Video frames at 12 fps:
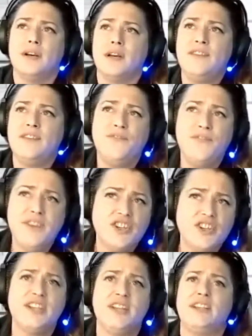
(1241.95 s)

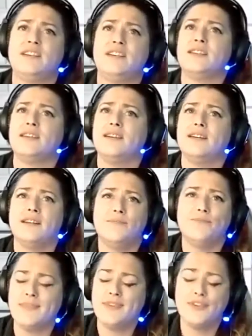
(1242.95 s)
efficient
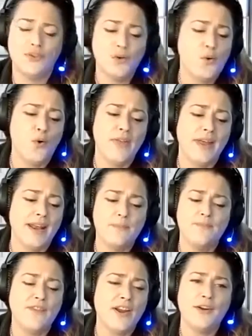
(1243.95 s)
tool that
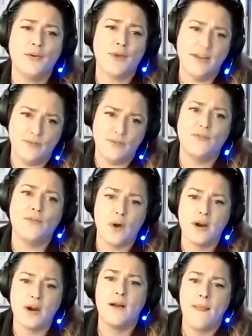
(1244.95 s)
I'm very grateful
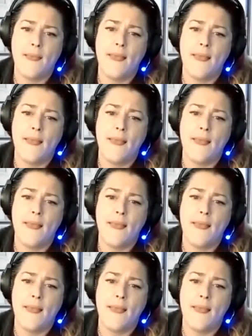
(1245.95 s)
for.